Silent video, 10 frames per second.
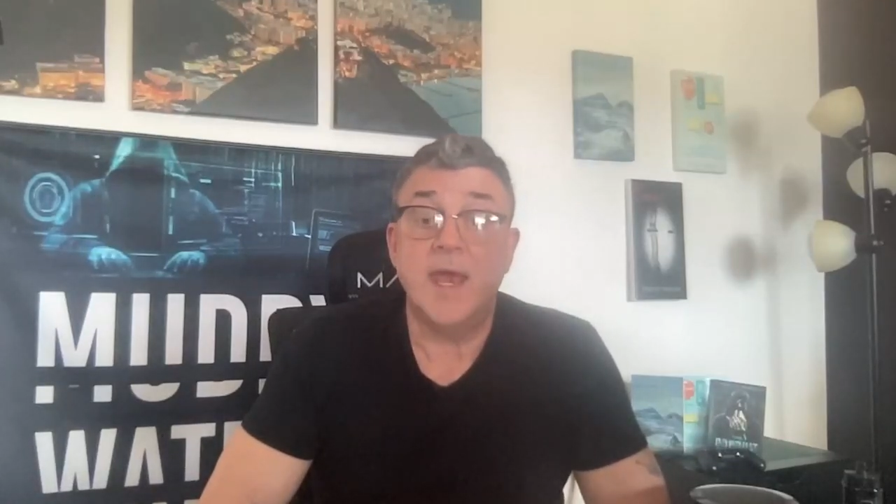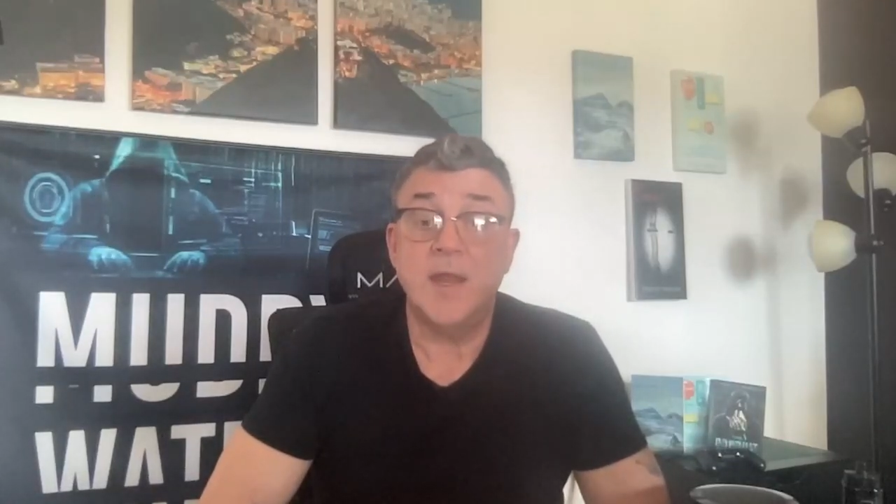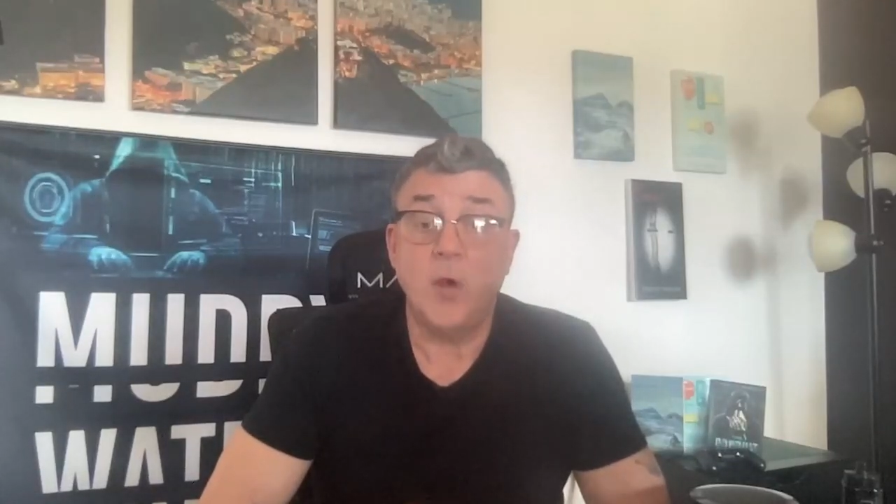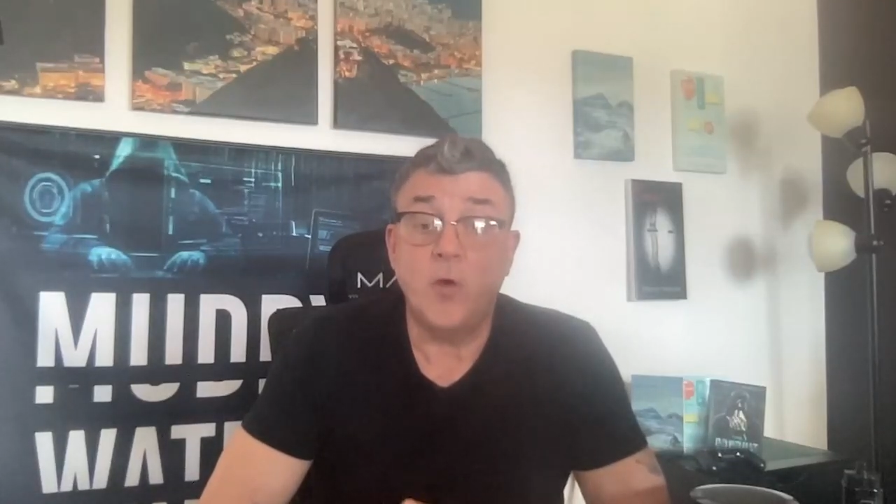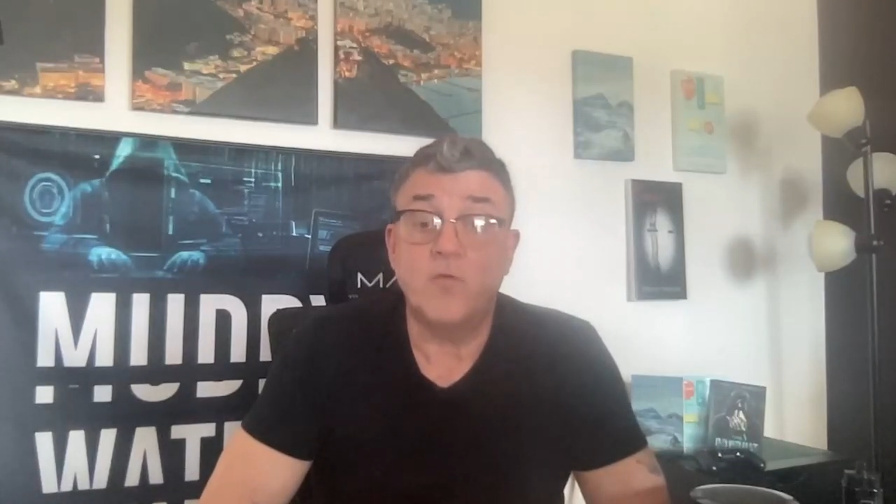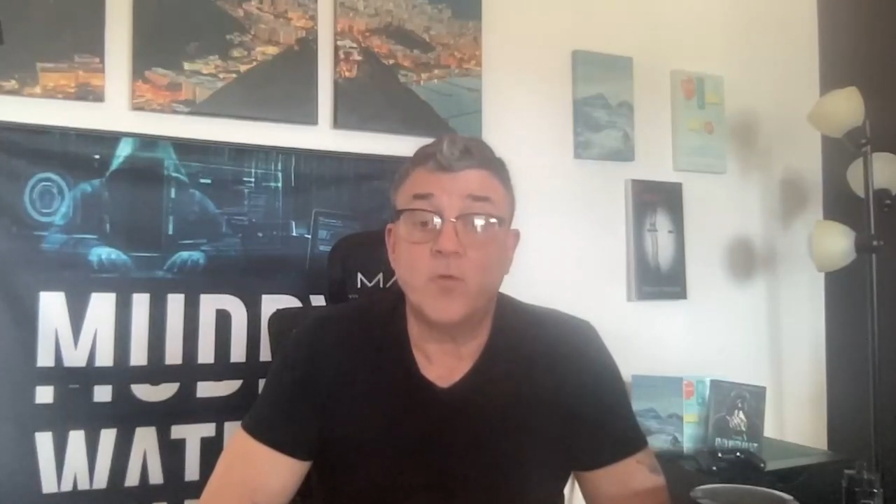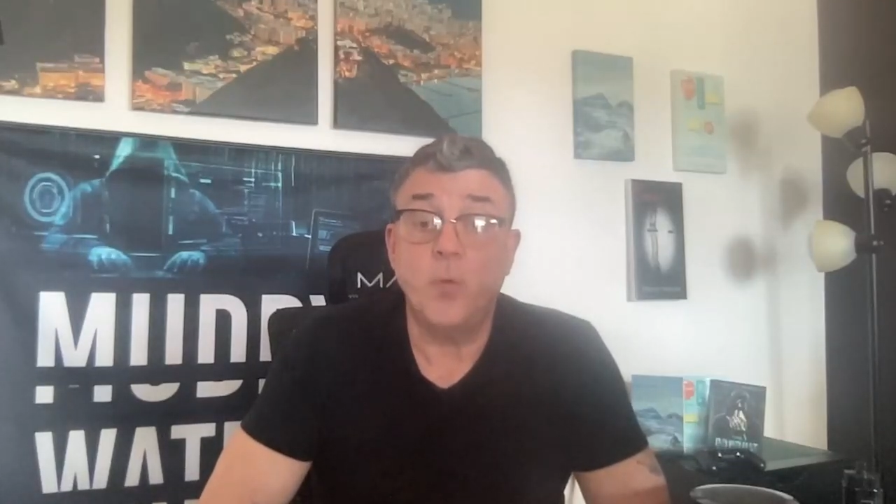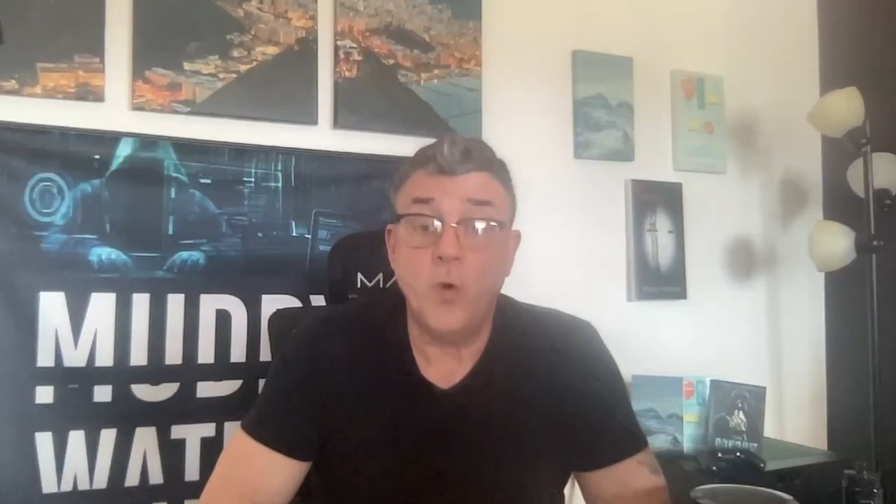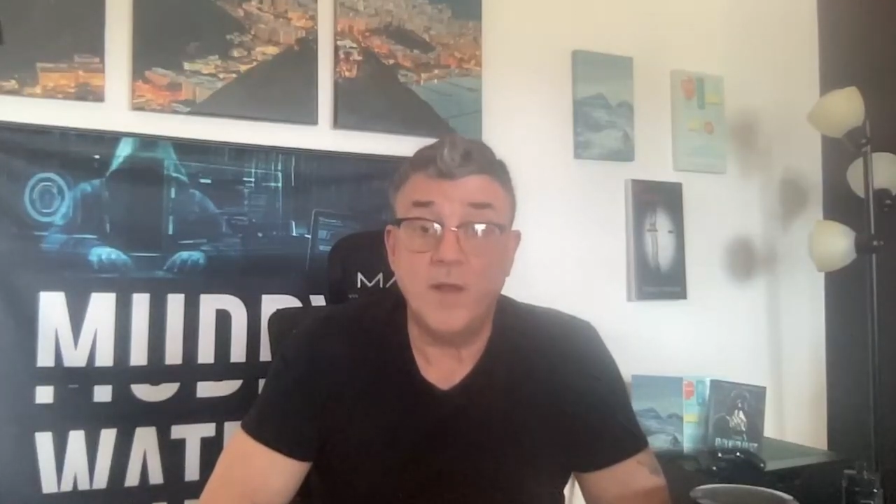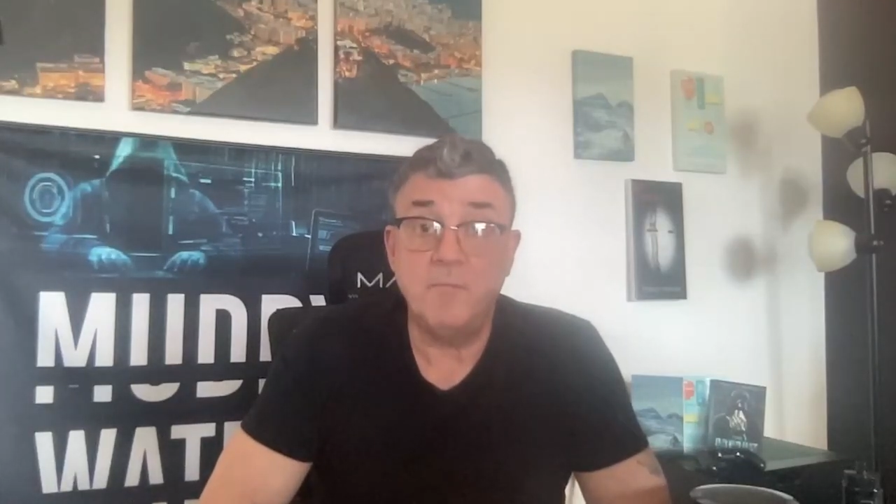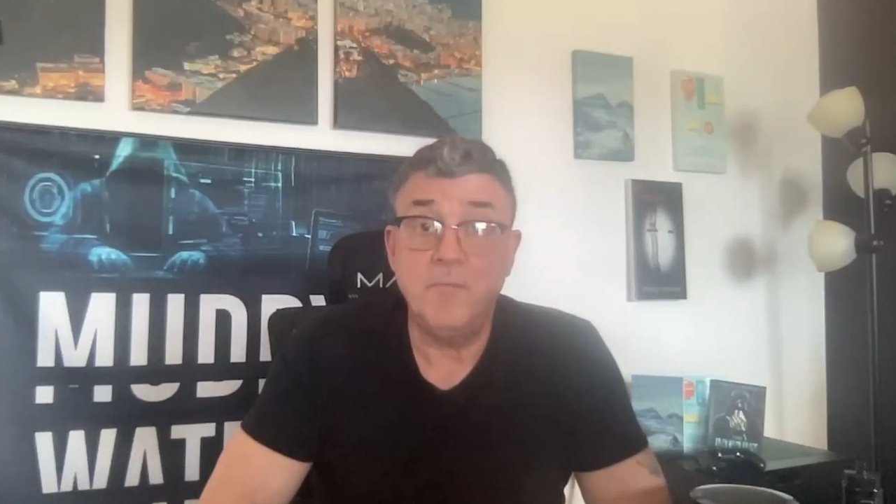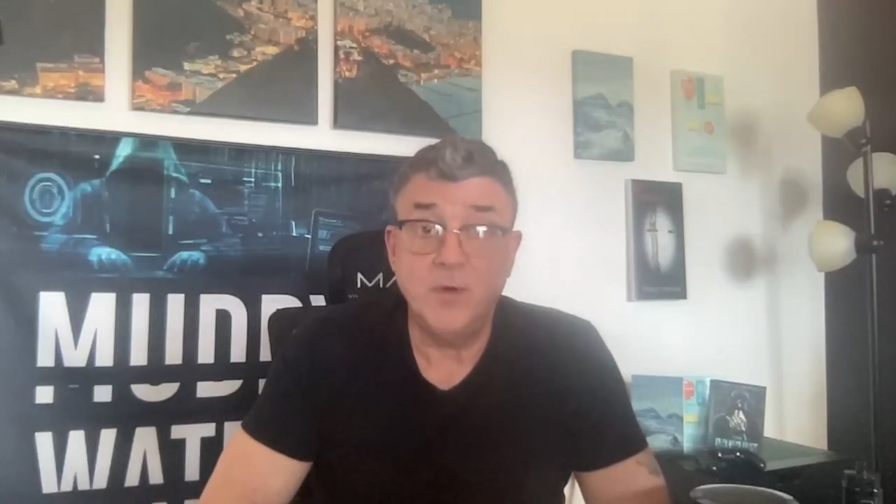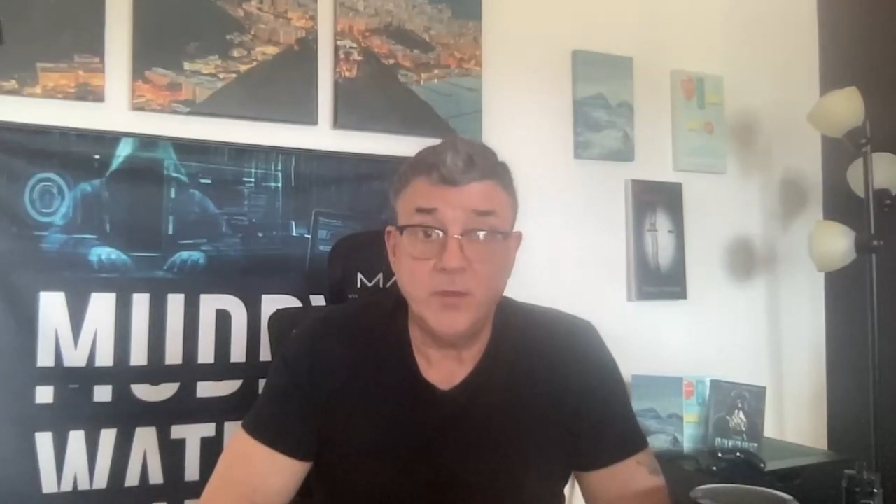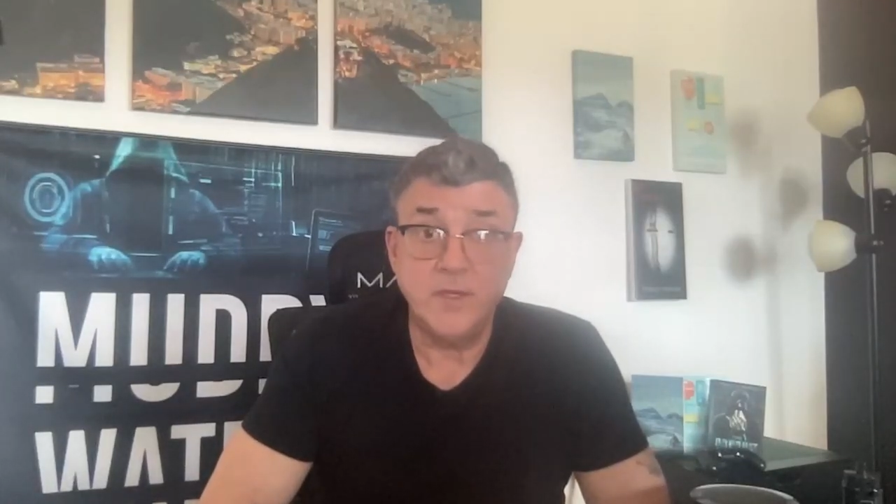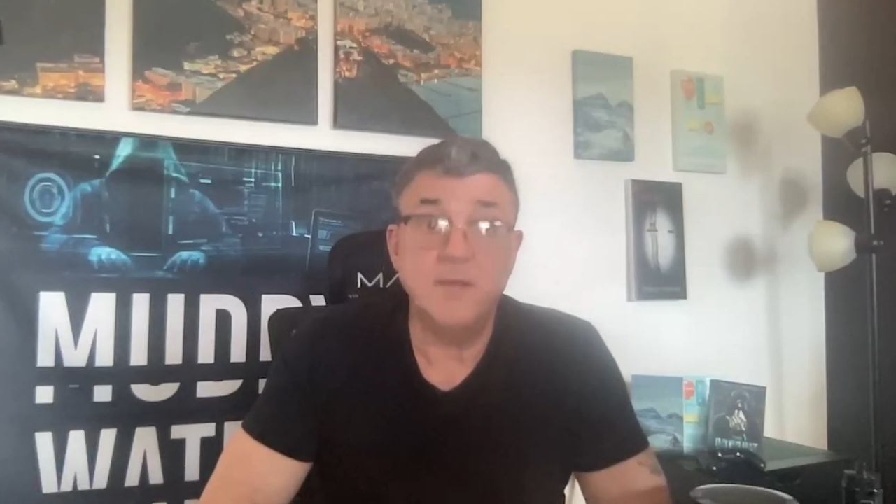had over
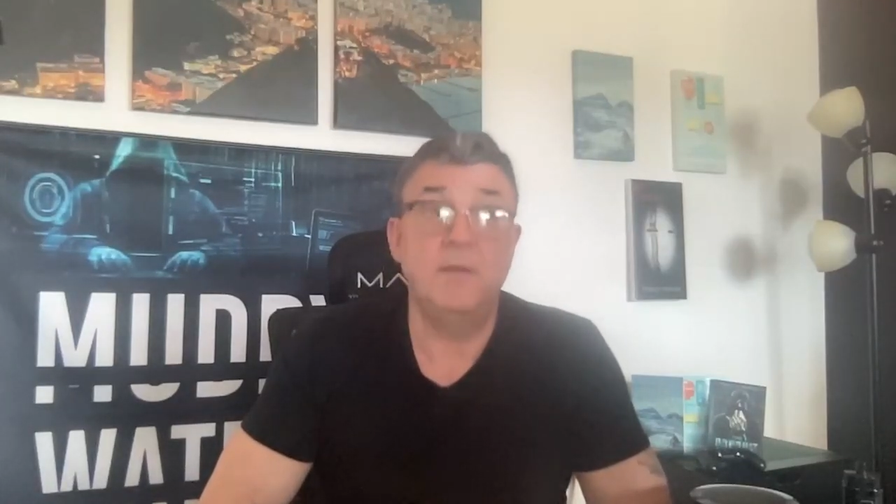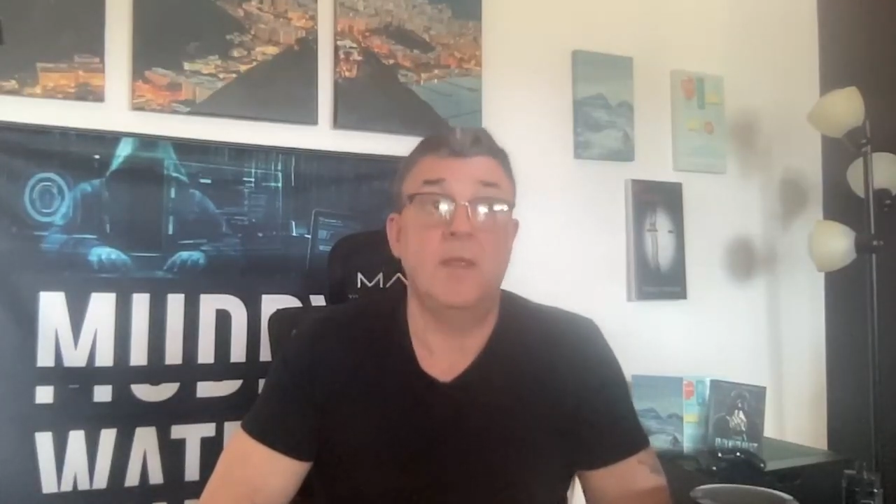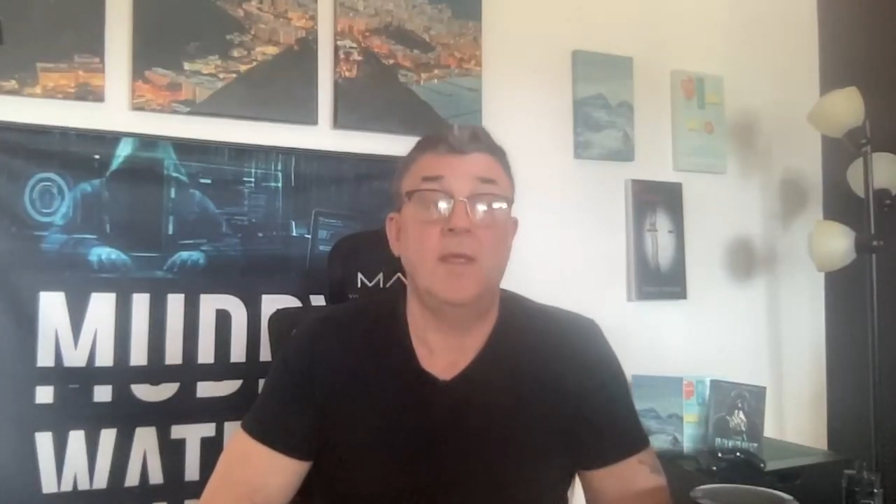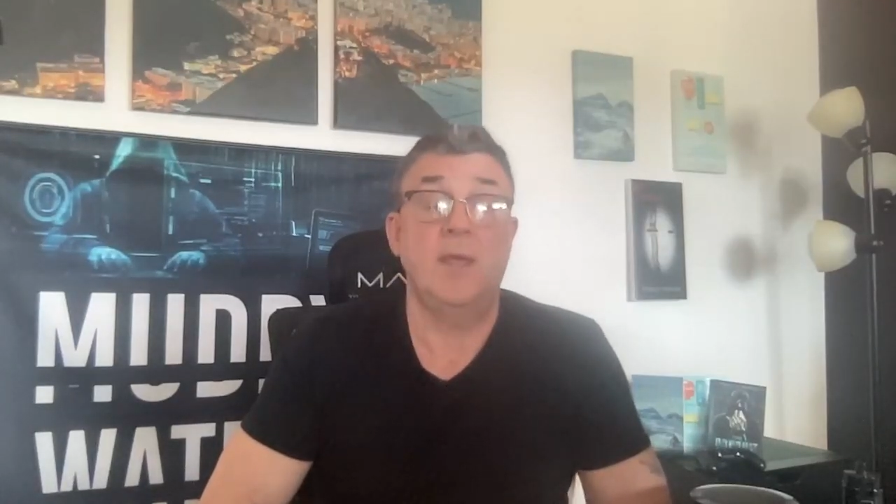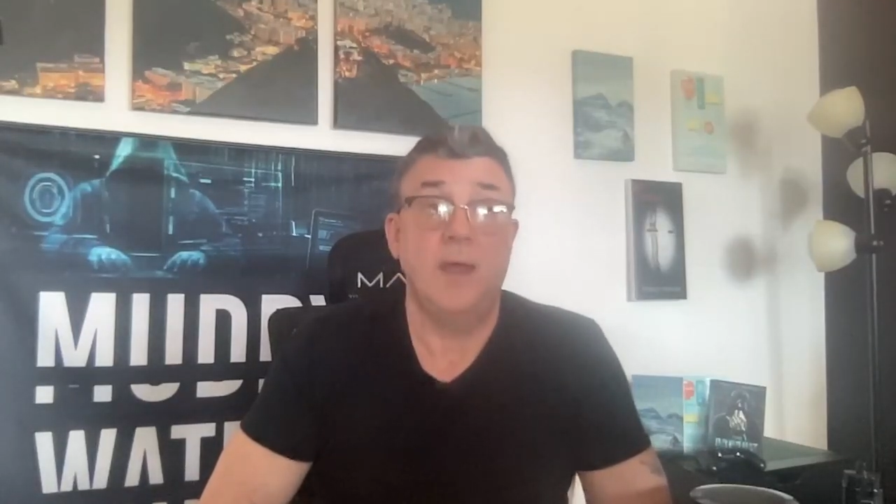1 million